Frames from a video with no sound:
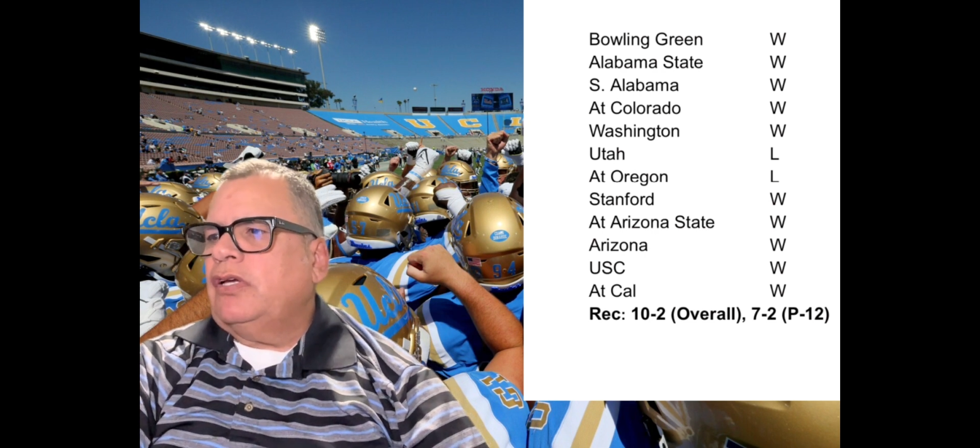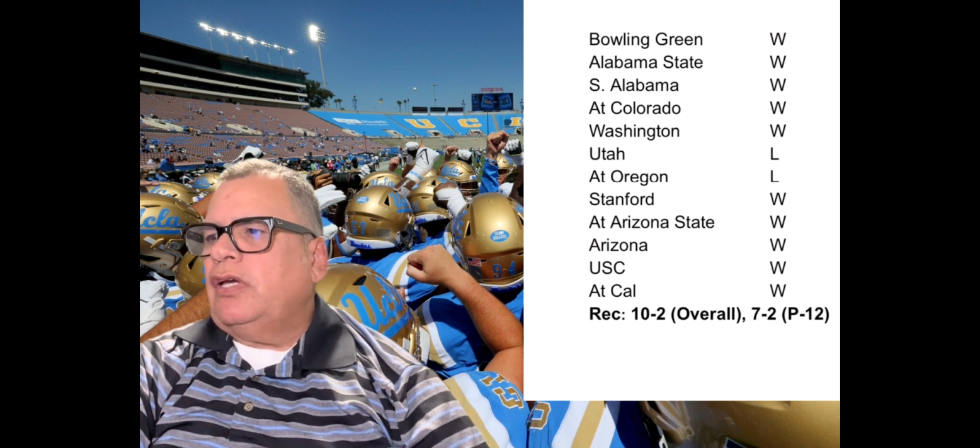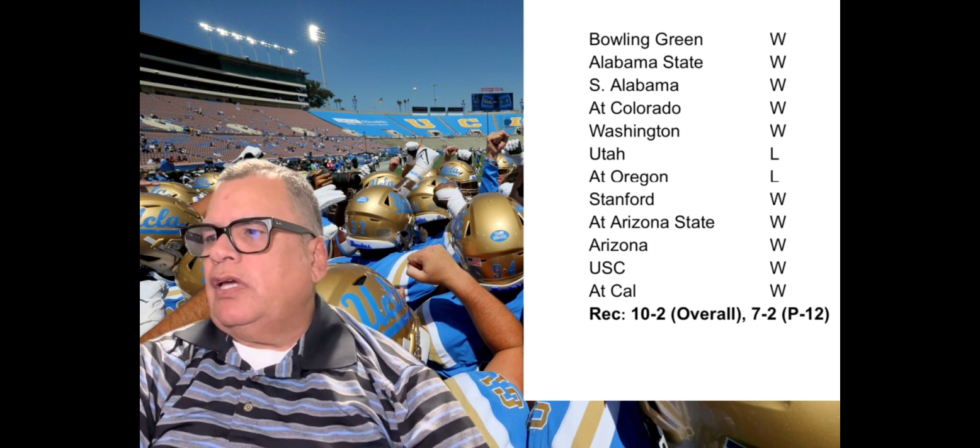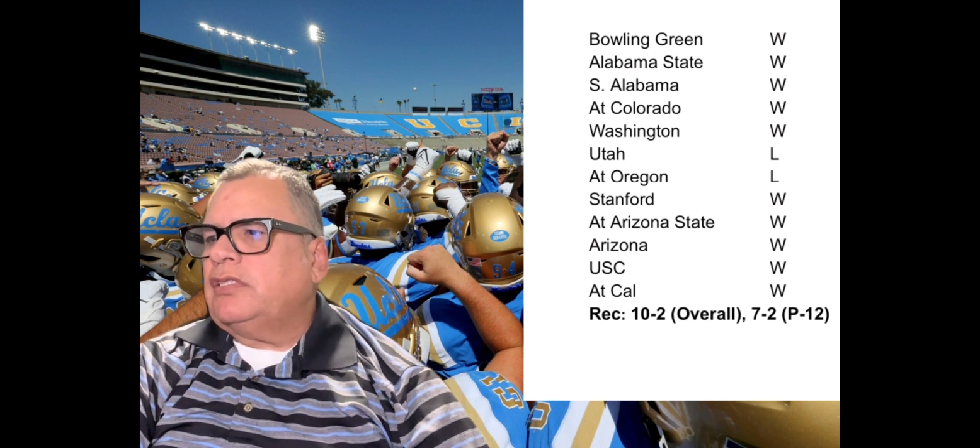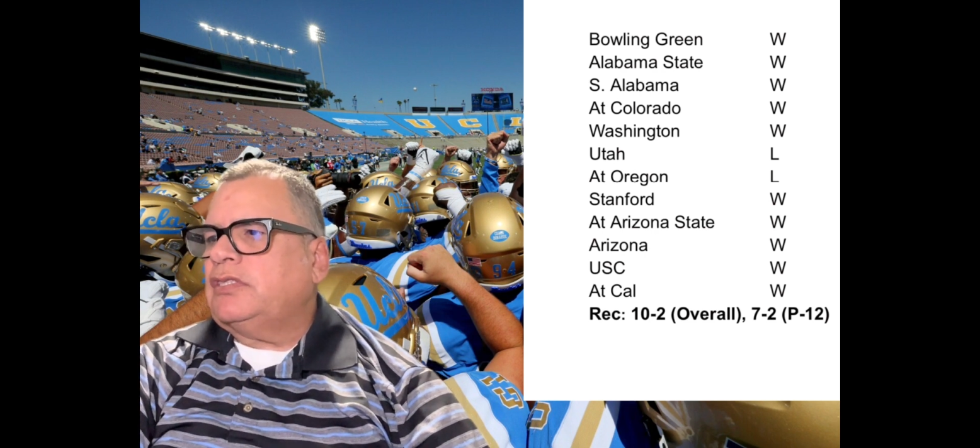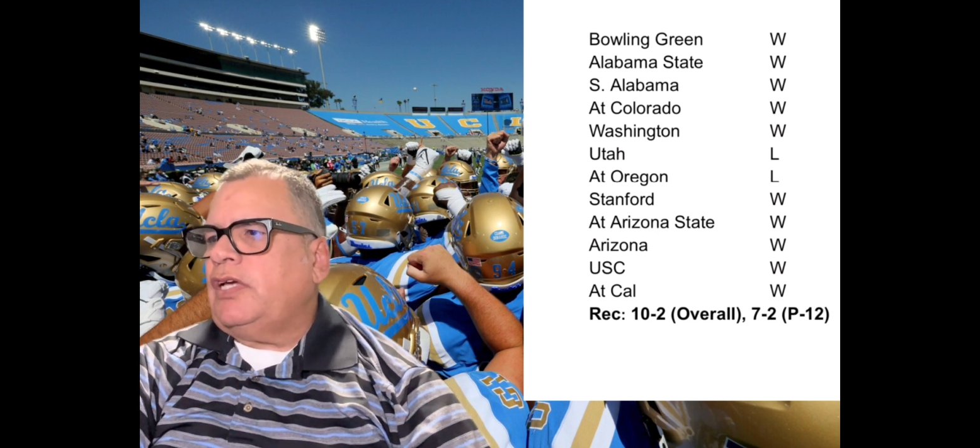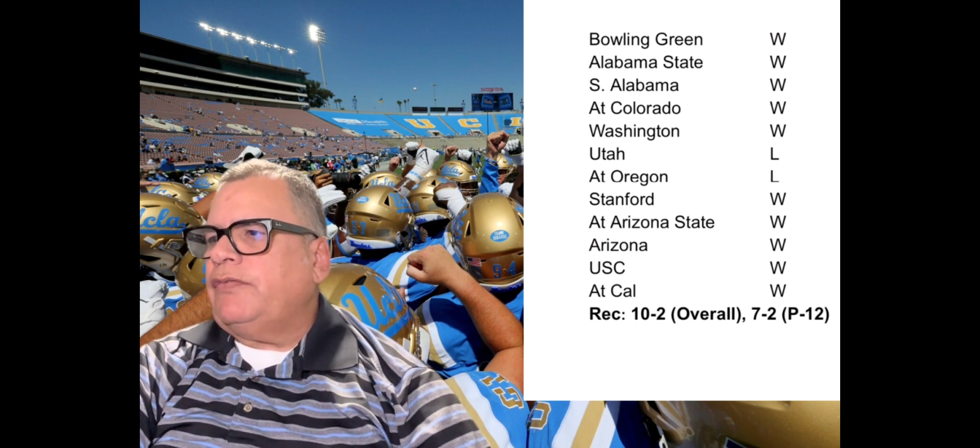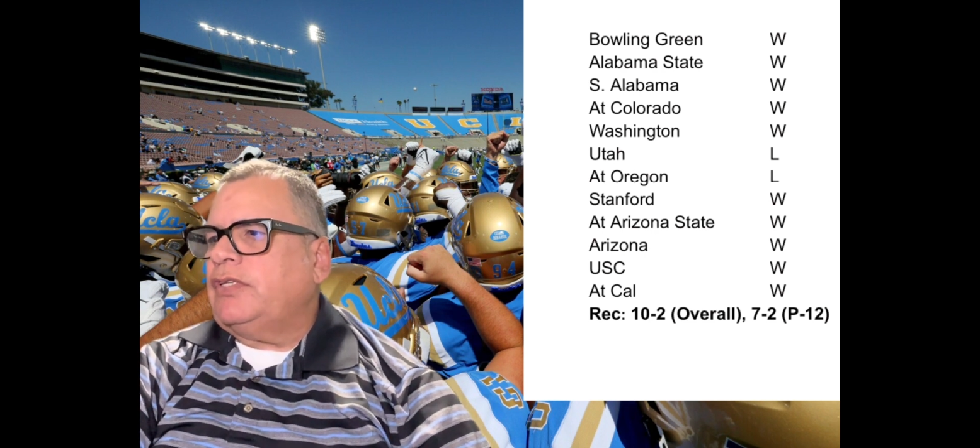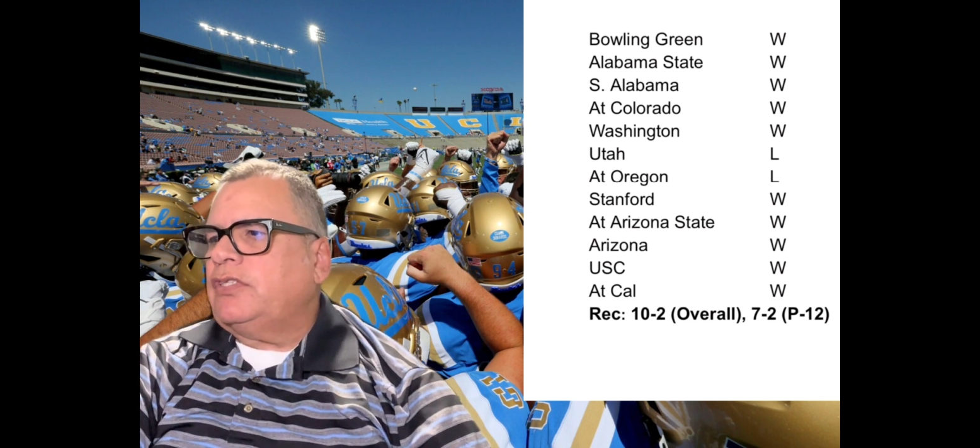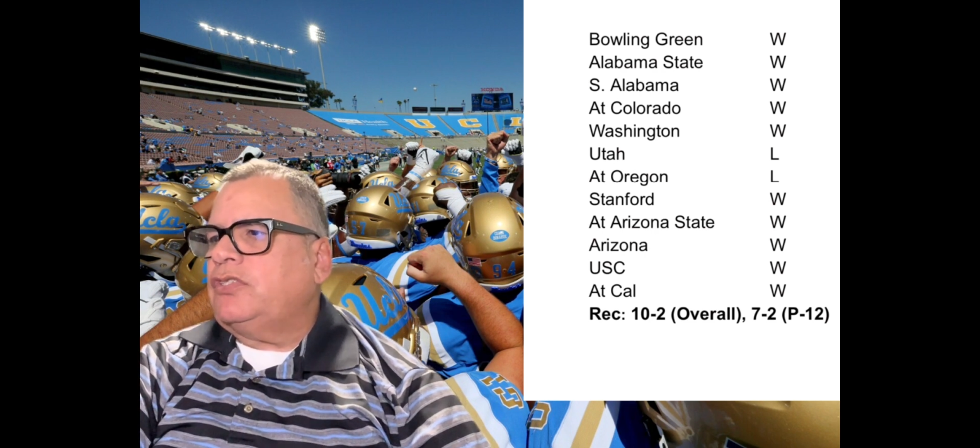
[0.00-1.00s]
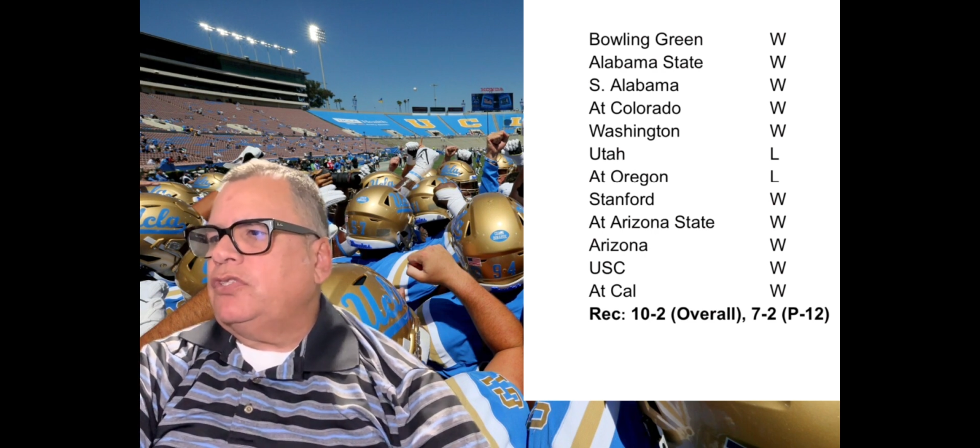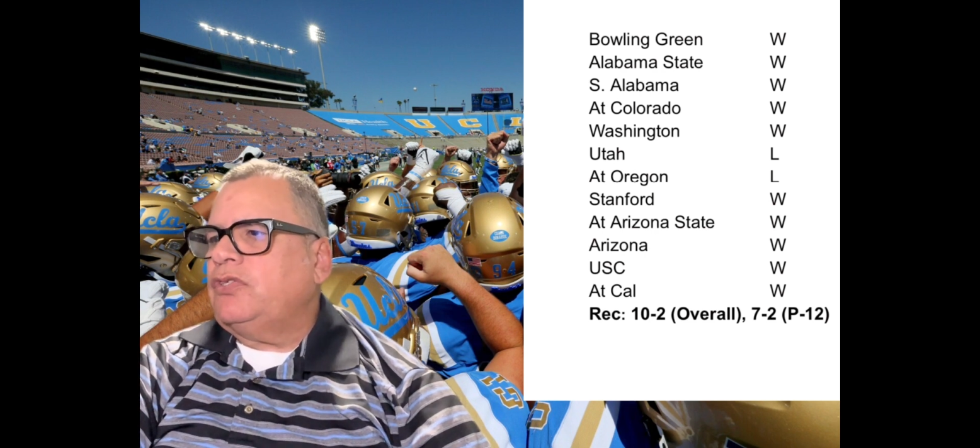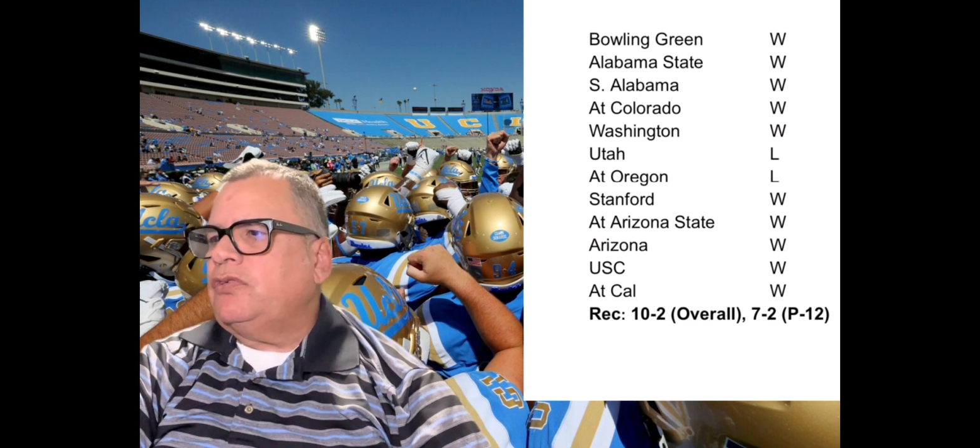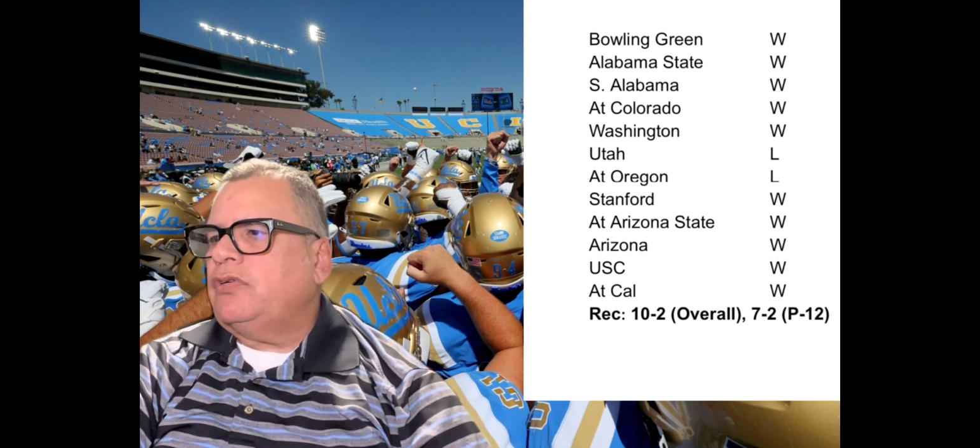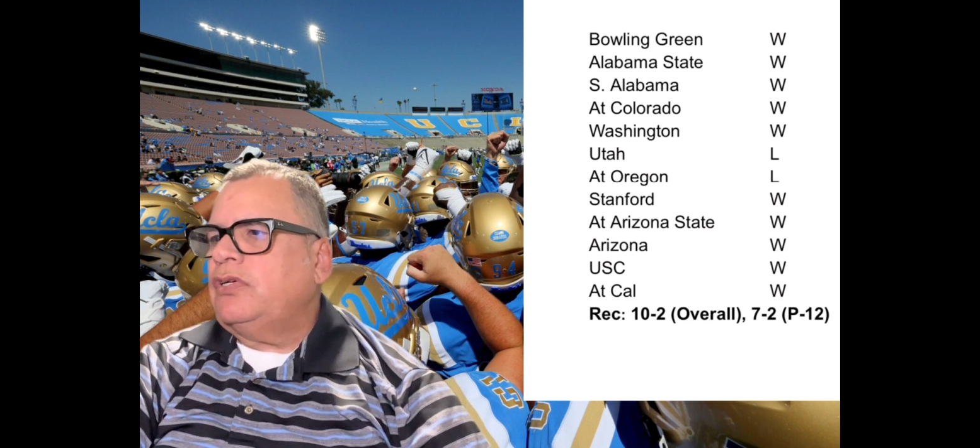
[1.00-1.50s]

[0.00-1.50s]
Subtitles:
and 7-2